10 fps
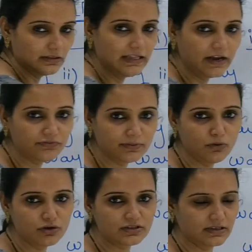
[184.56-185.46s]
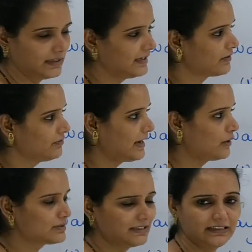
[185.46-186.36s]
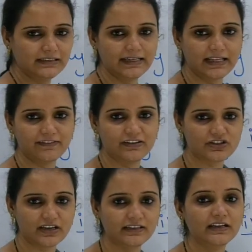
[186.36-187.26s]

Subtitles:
leftmost, here we have seen in the derivation